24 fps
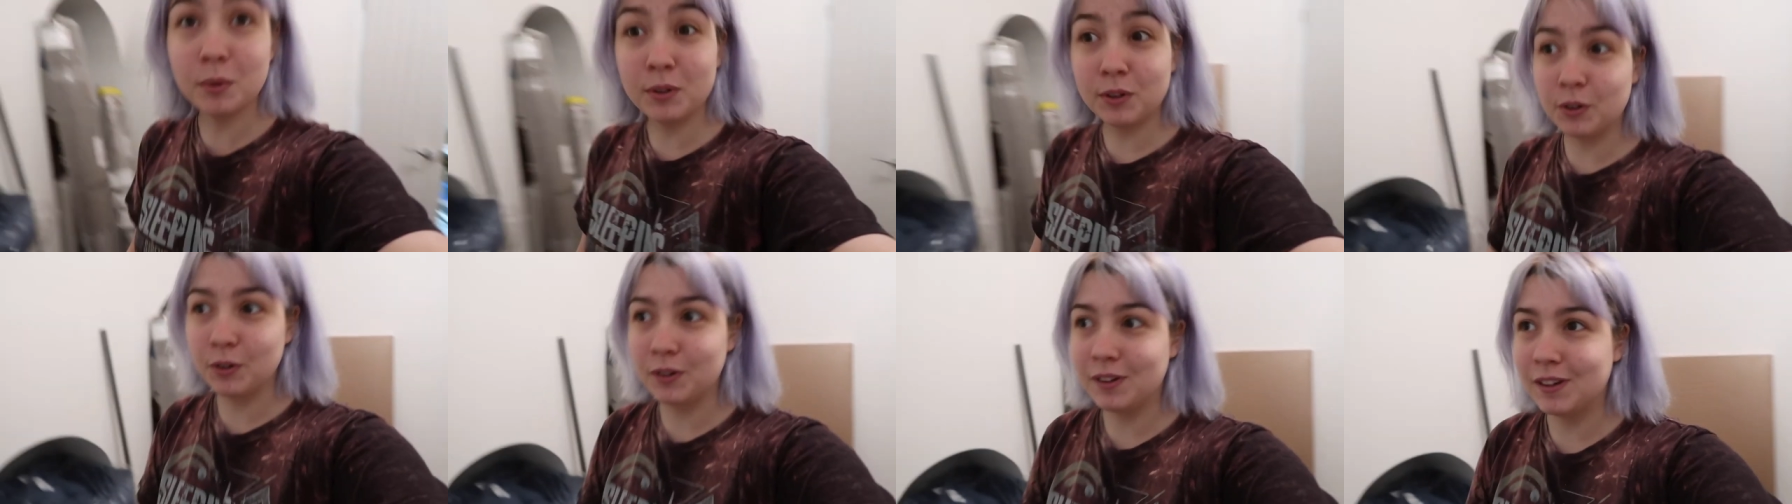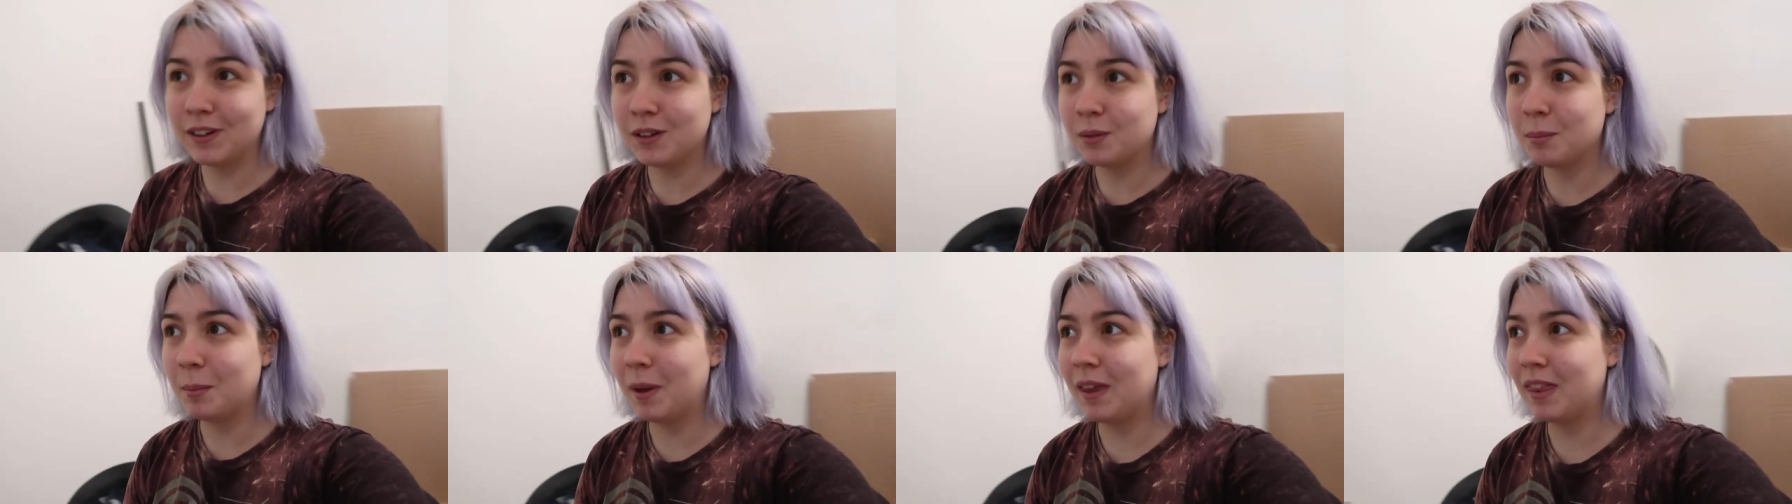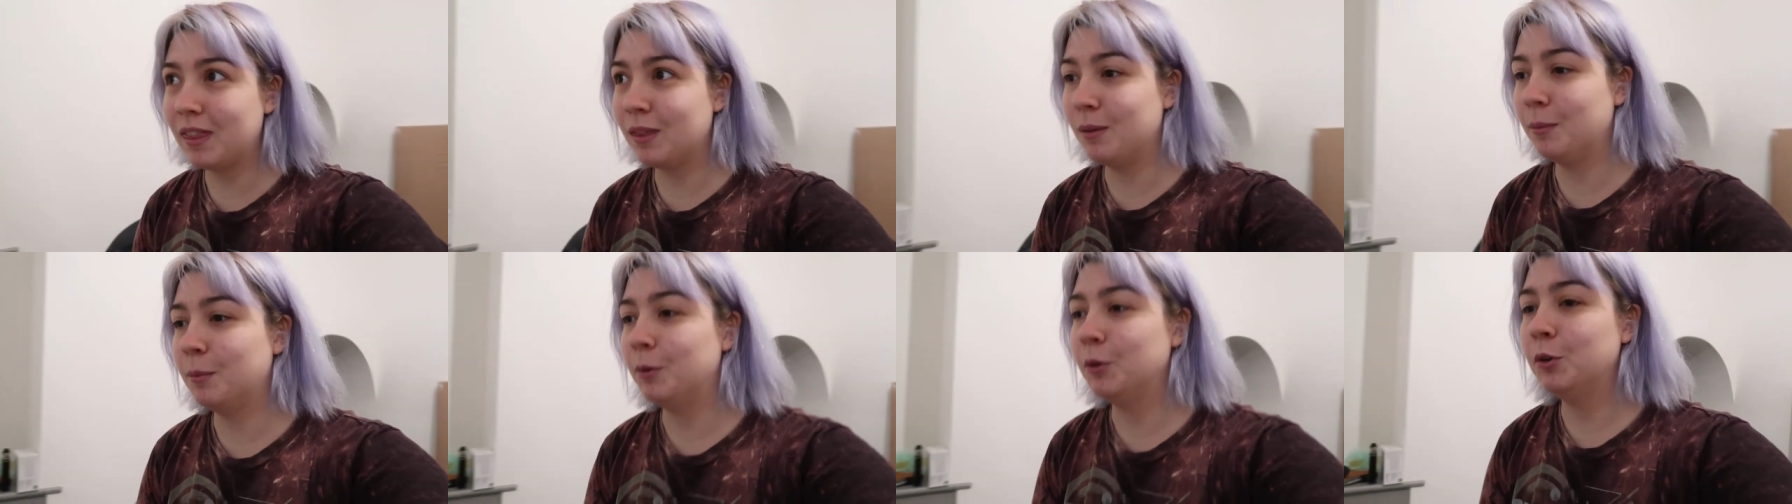We still need to
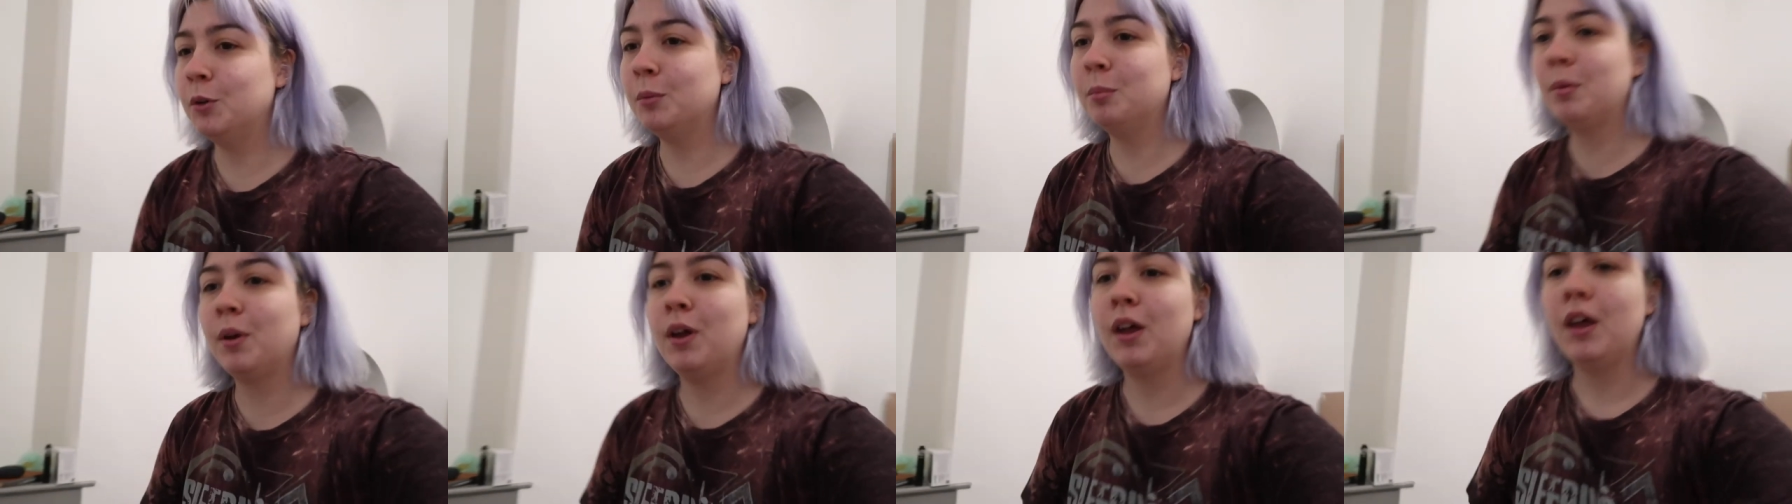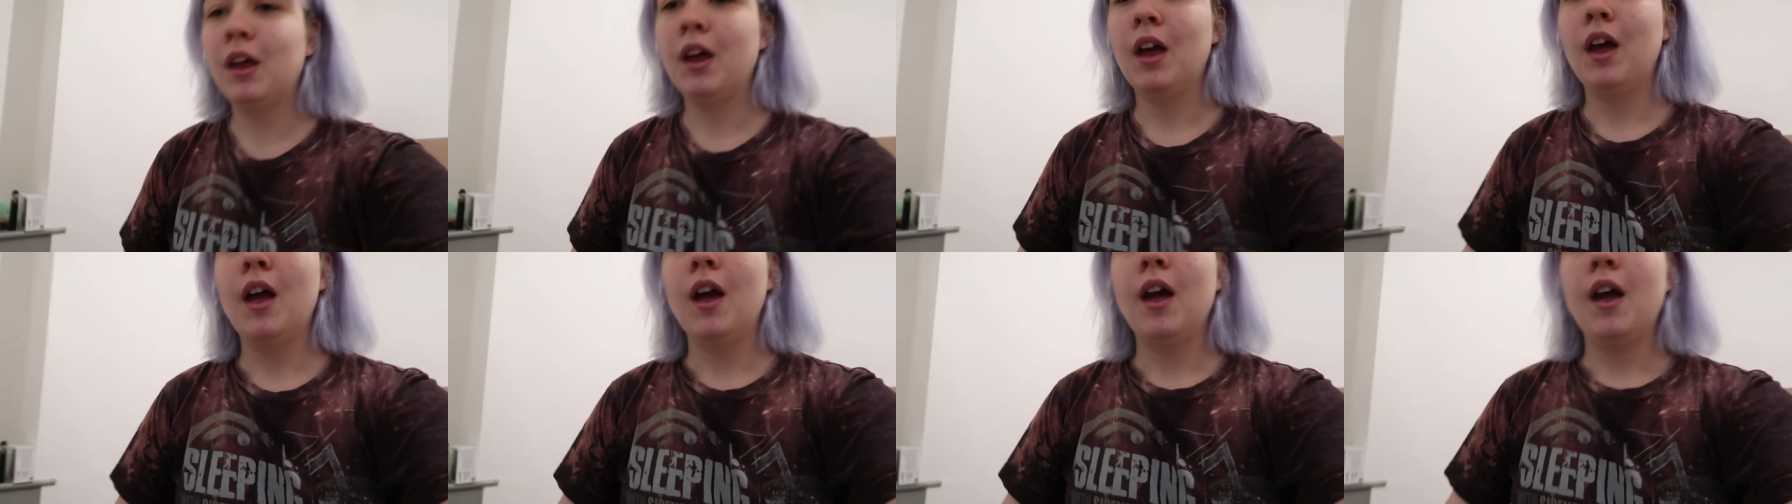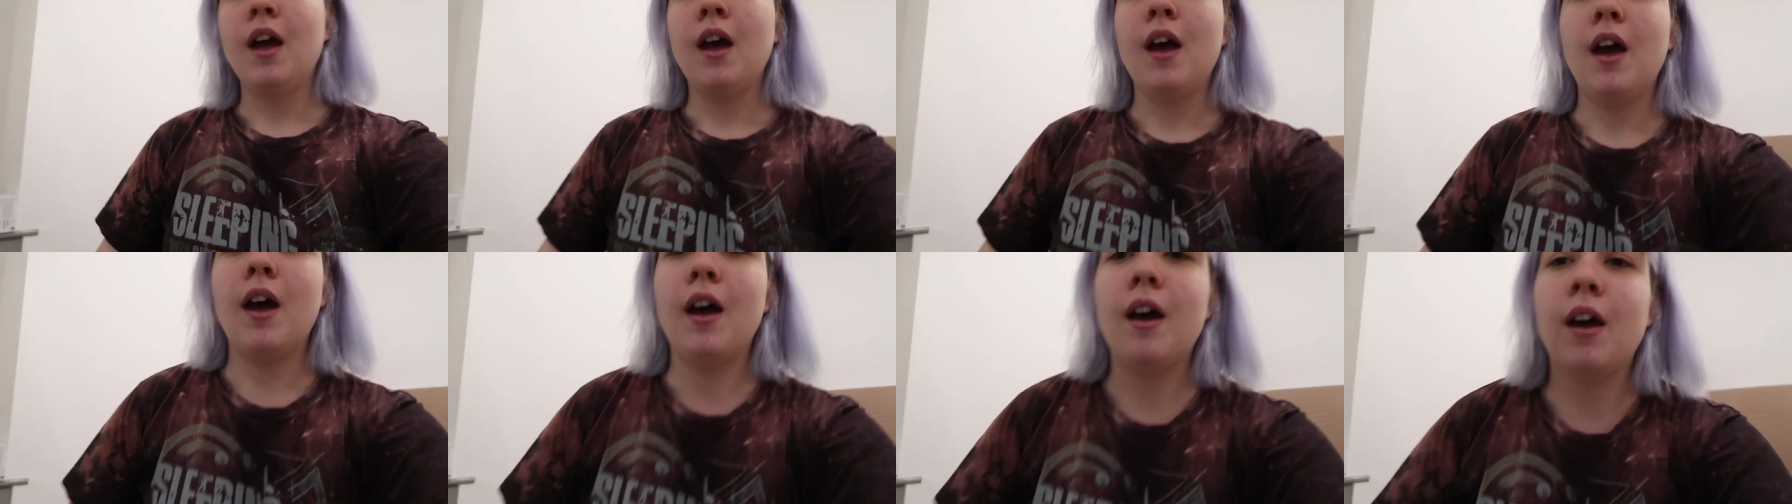make them up.
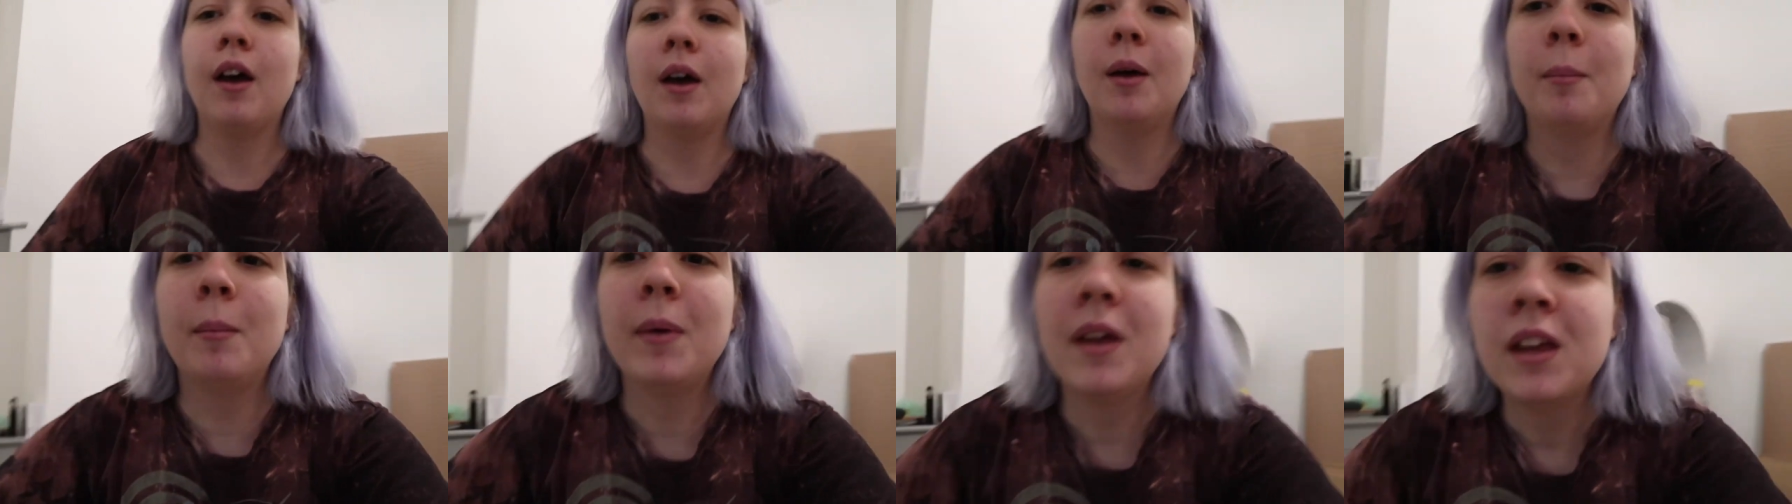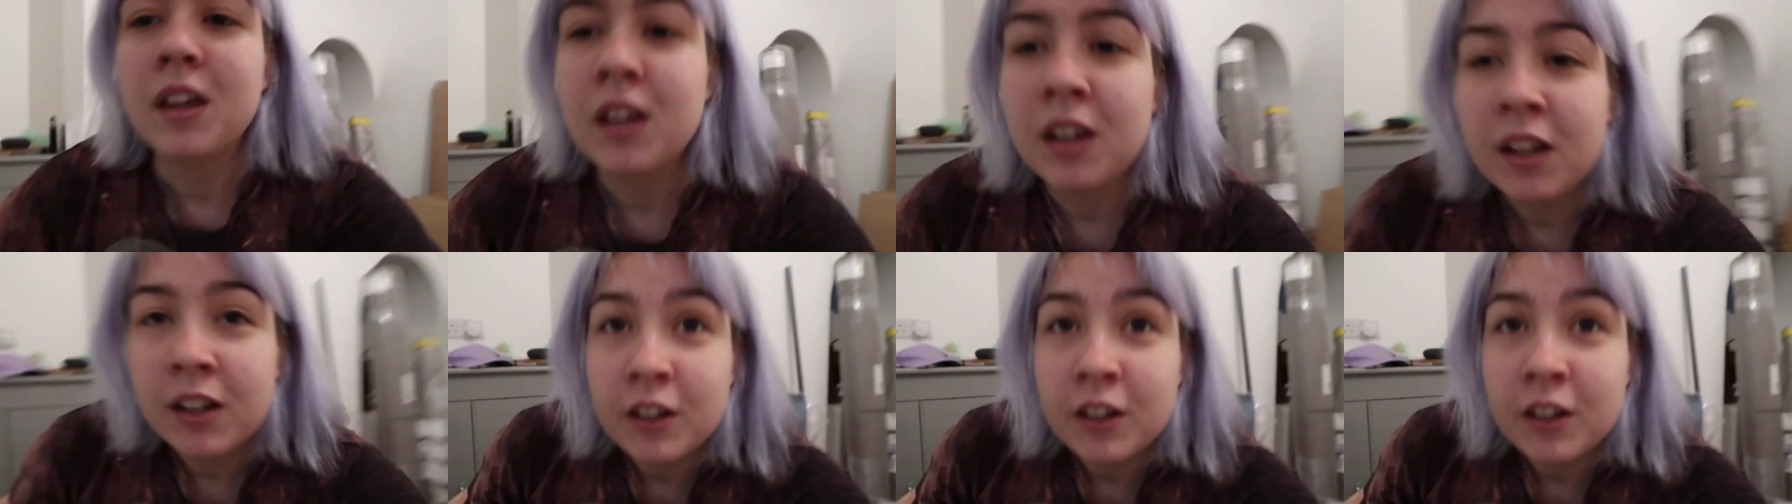Um,